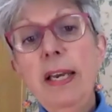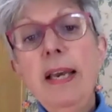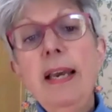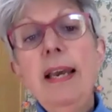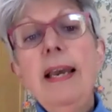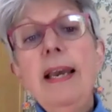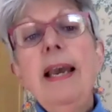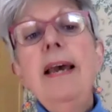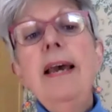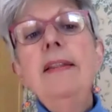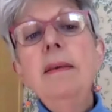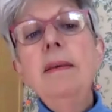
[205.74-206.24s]

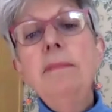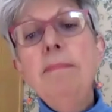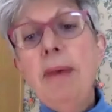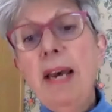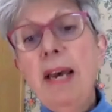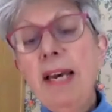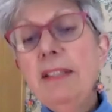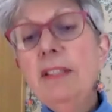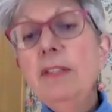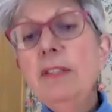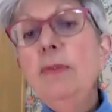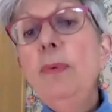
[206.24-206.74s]
And the
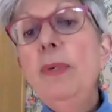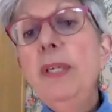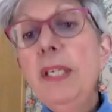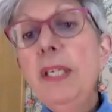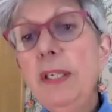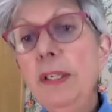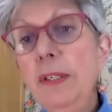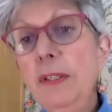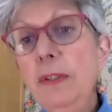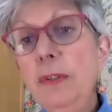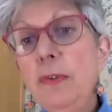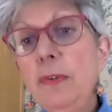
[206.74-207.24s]
method we
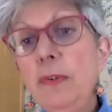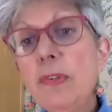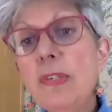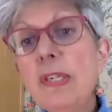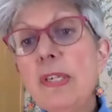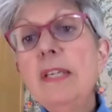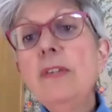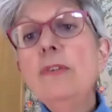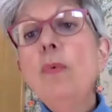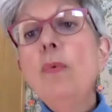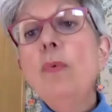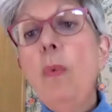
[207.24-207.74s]
use
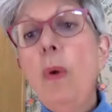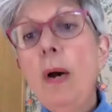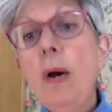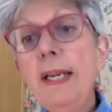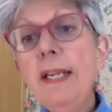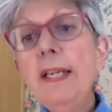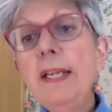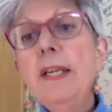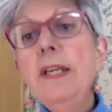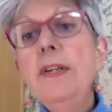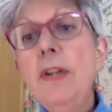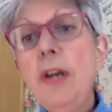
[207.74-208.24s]
is what do
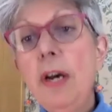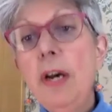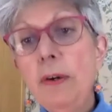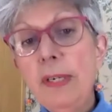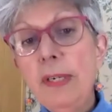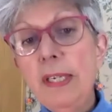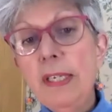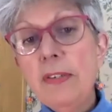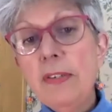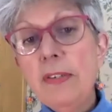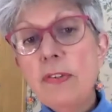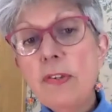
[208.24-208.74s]
you
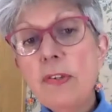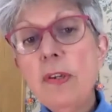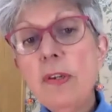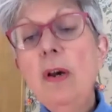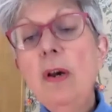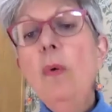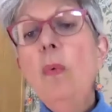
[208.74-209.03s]
notice?